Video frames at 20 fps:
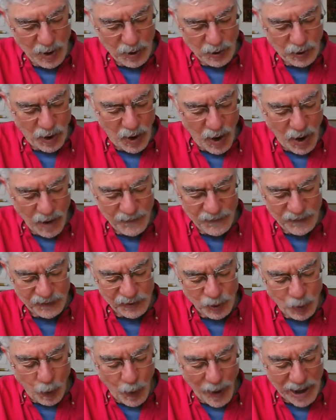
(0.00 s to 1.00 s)
To
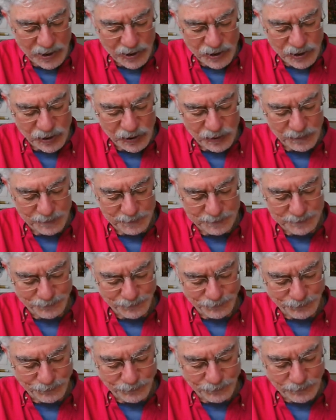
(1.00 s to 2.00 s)
harvest Quetch,
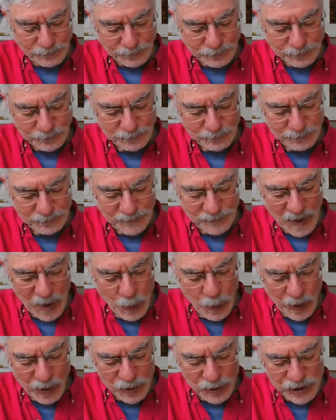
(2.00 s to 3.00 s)

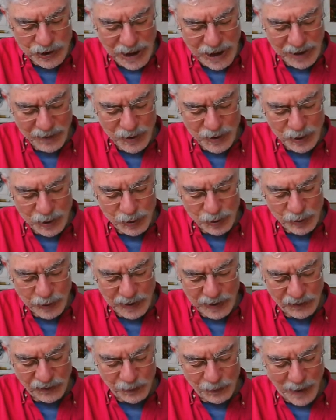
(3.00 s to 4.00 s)
you either shake the
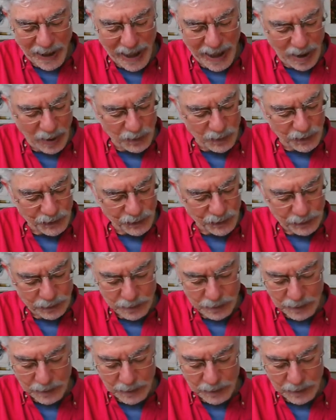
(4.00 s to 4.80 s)
tree's boughs